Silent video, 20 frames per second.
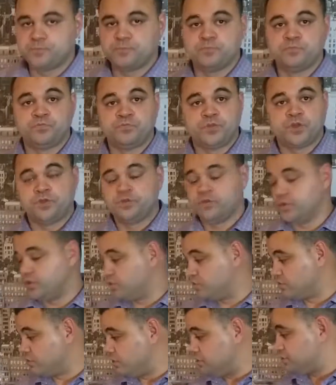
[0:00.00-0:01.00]
guess what?
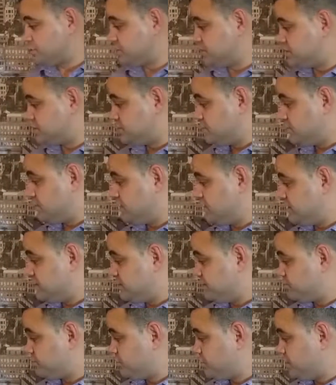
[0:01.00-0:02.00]
The
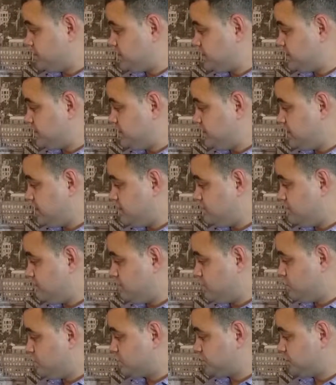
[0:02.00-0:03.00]
grocery store is a
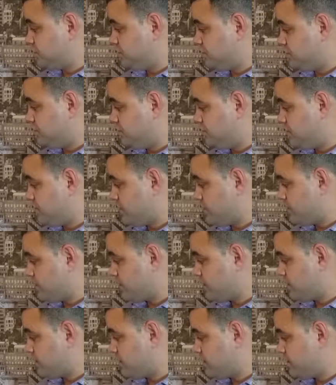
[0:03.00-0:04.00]
pretty
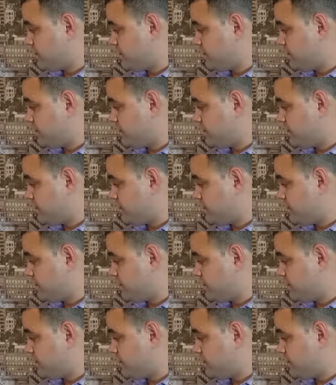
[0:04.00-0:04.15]
emotional